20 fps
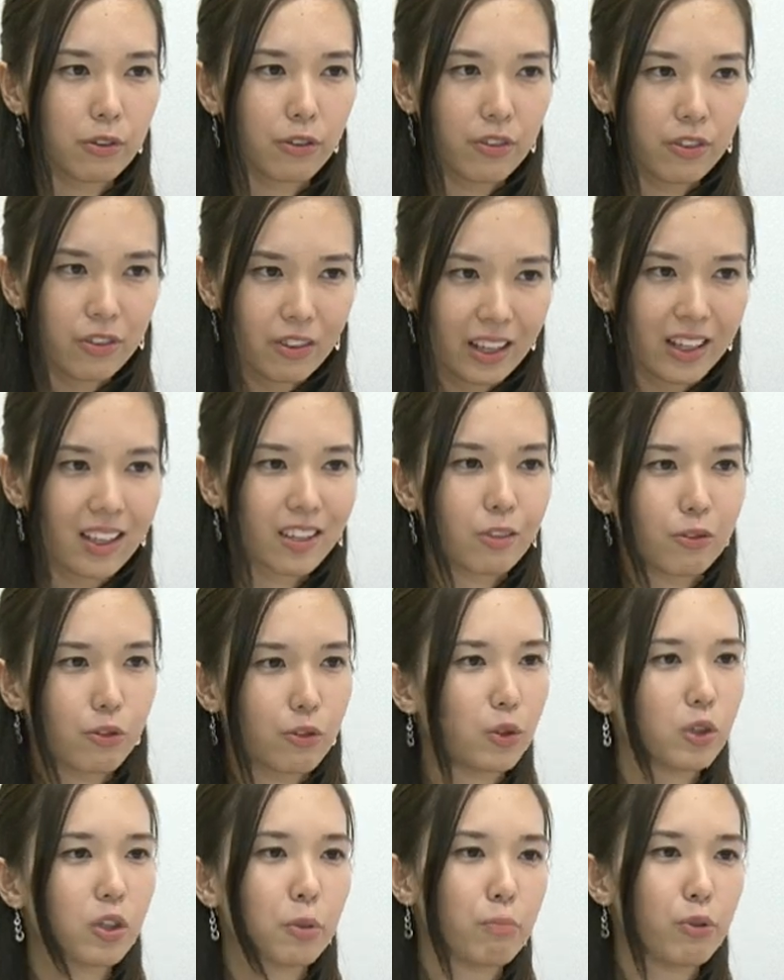think
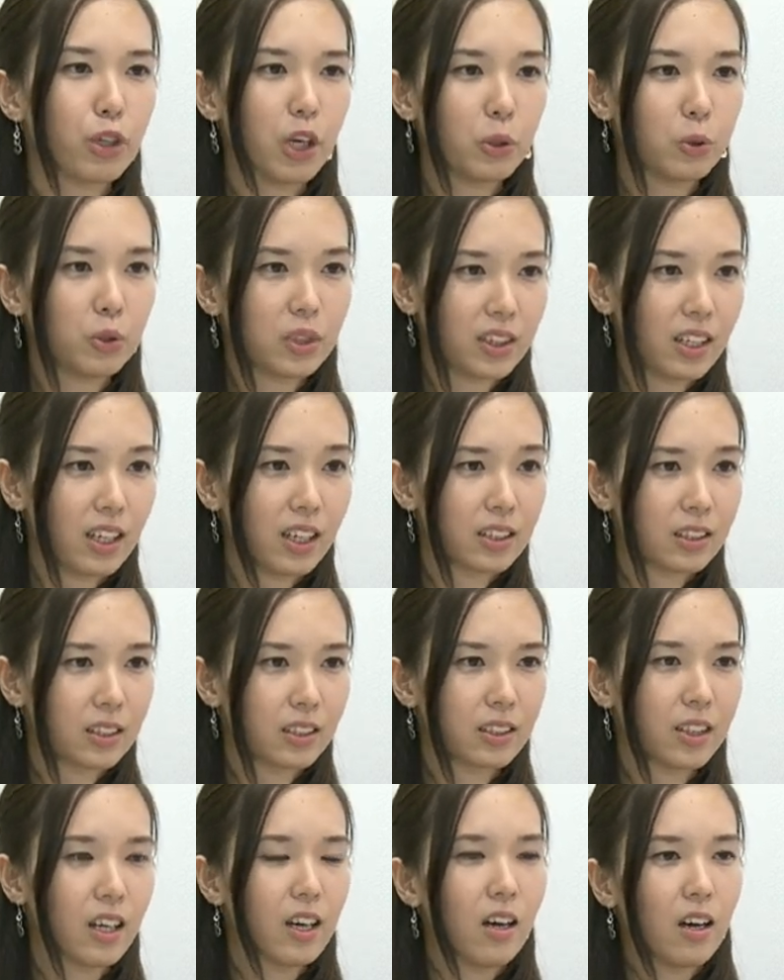through the
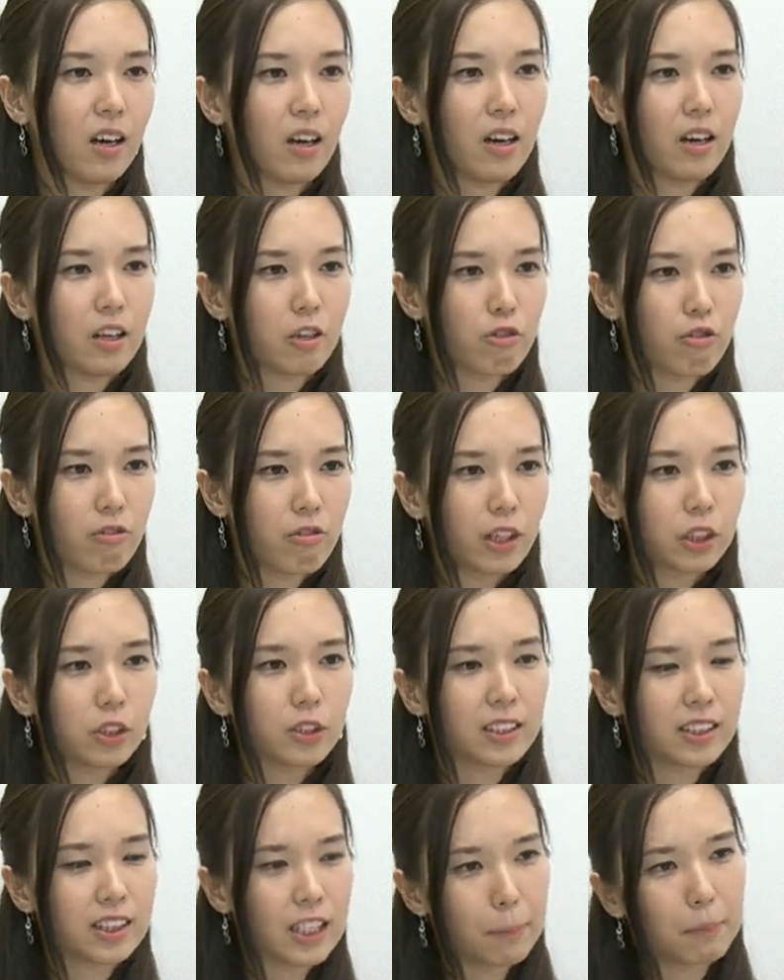process, try to
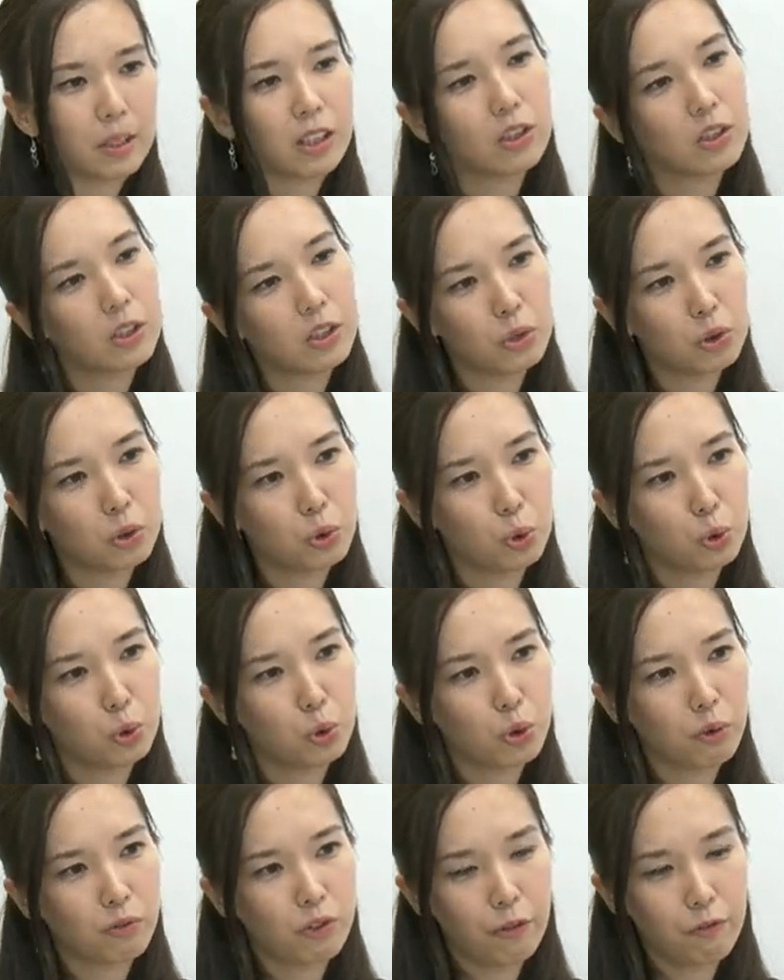step into the
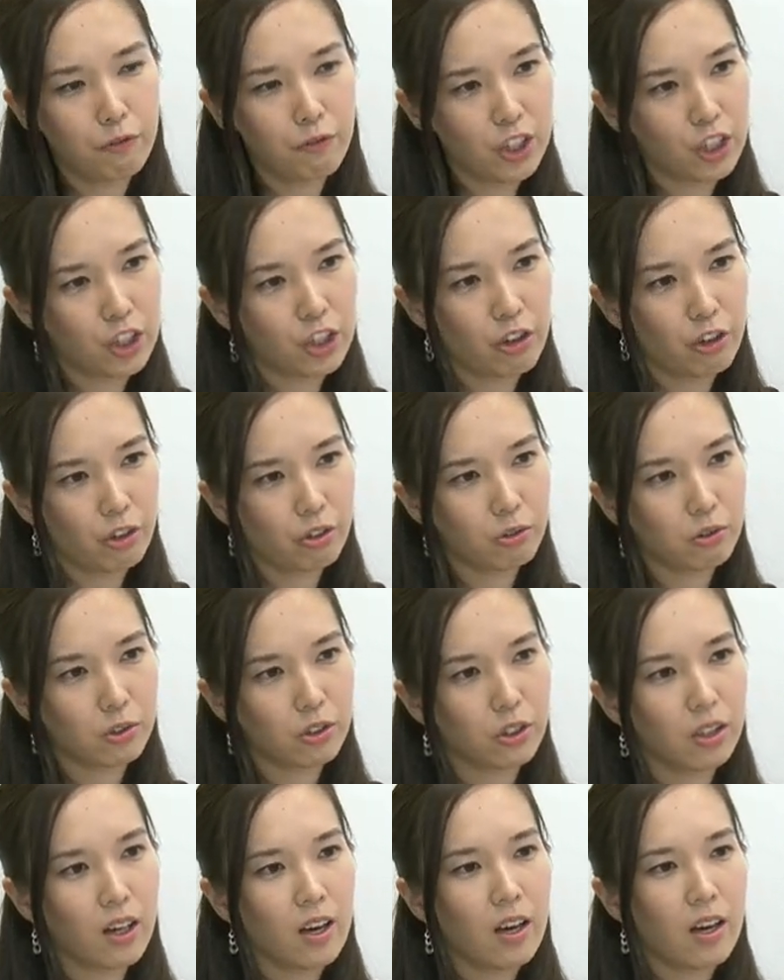shoes of the
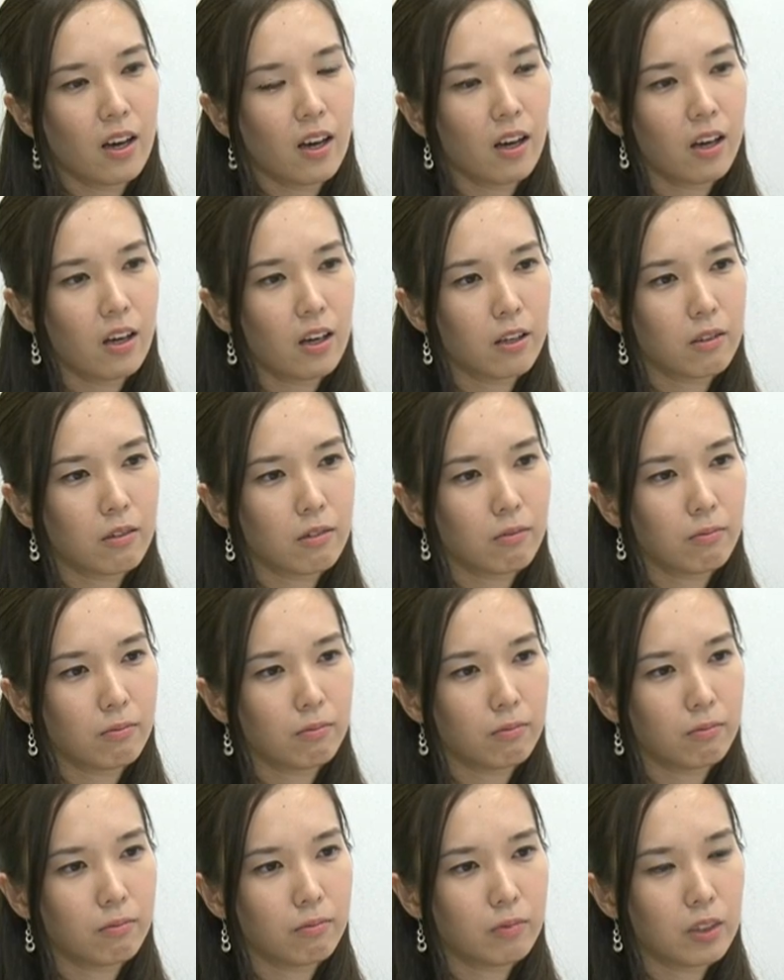officials.
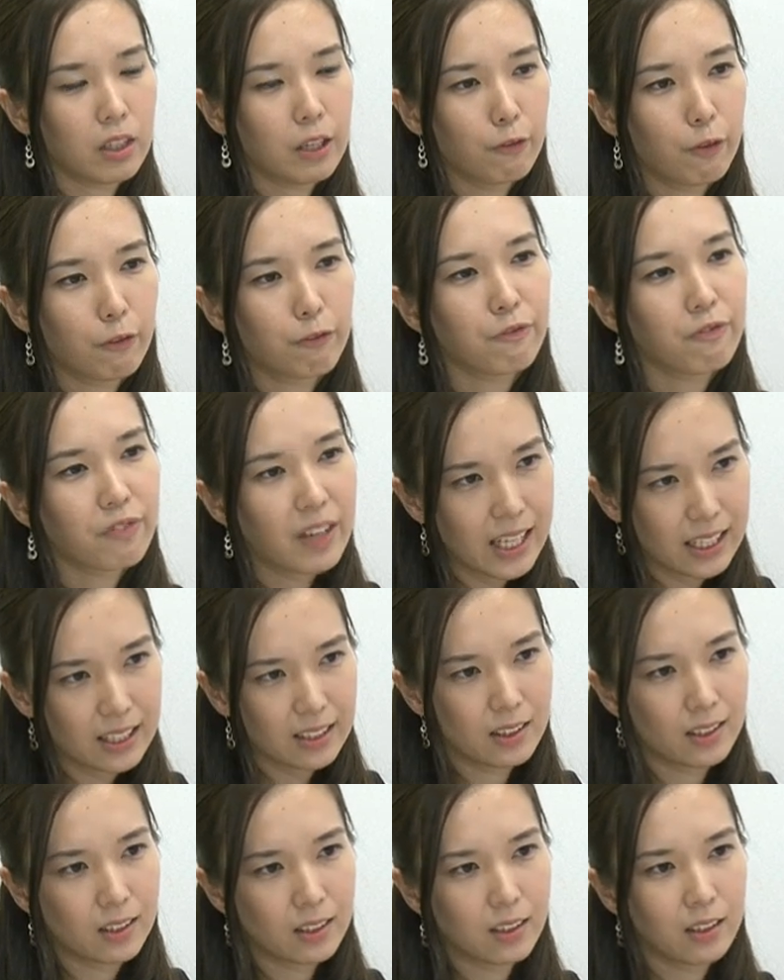If you
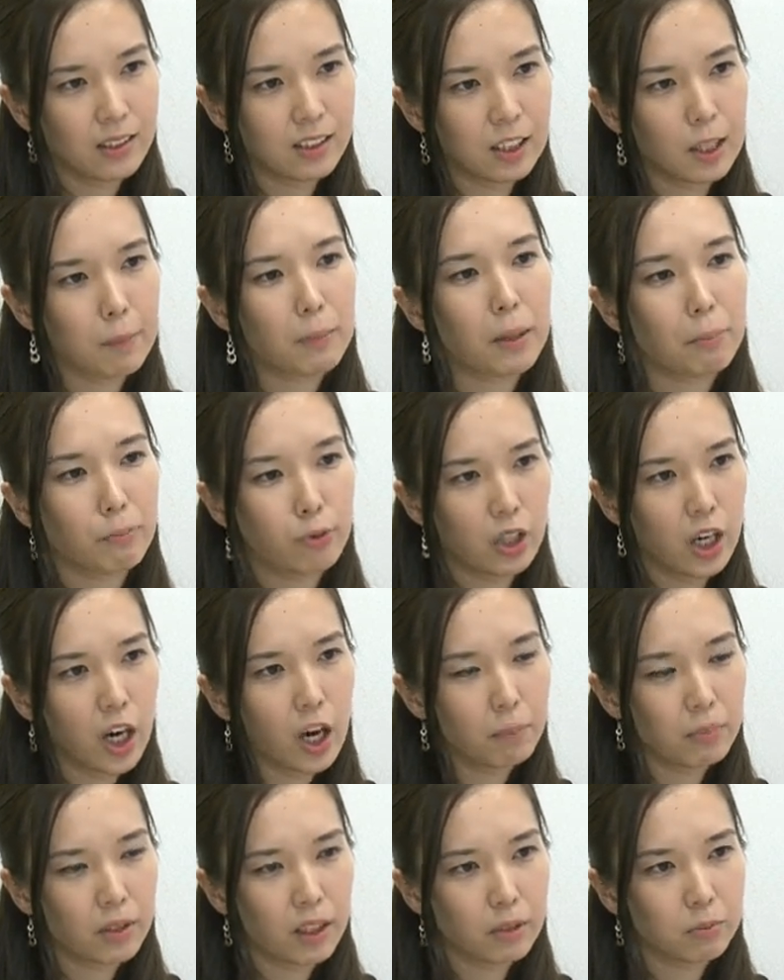face similar
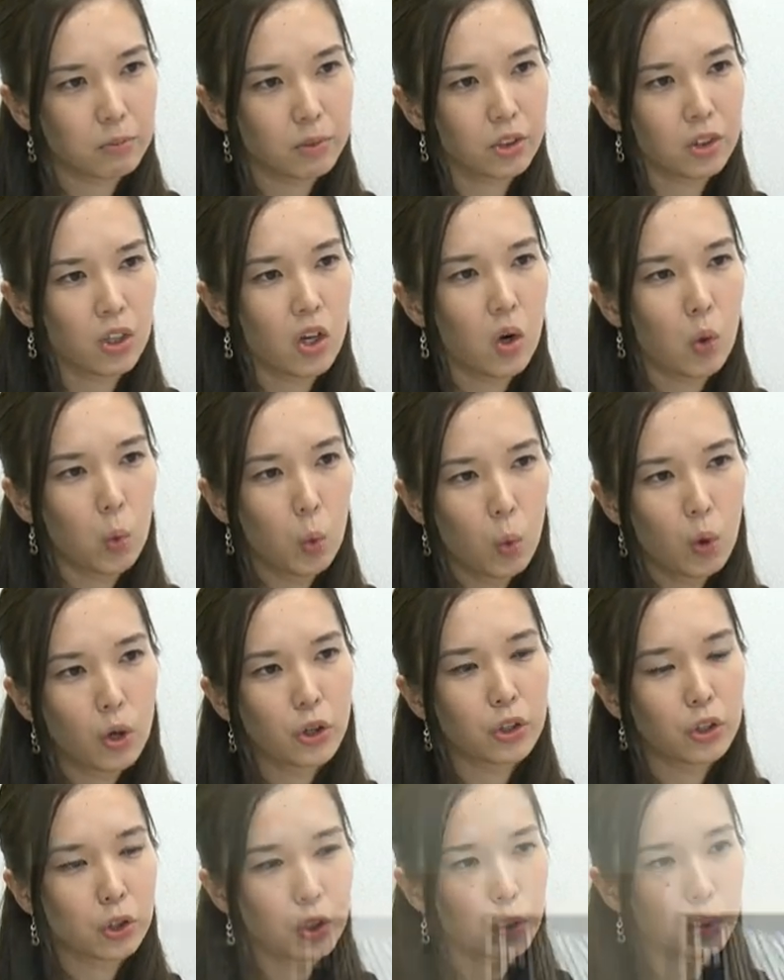problems,
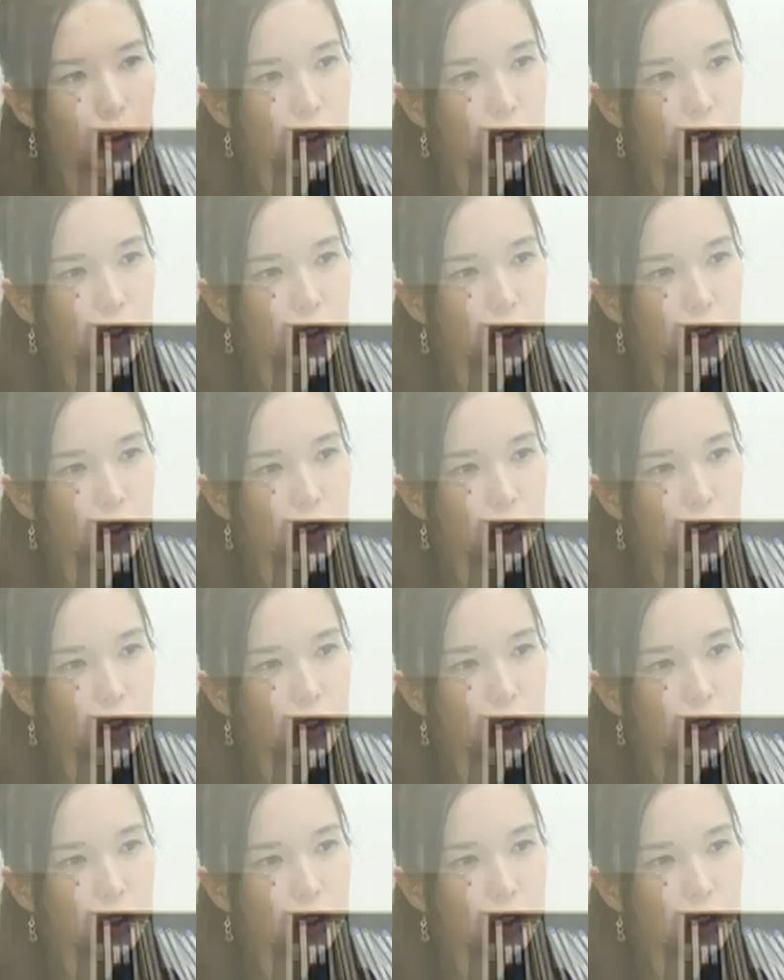what you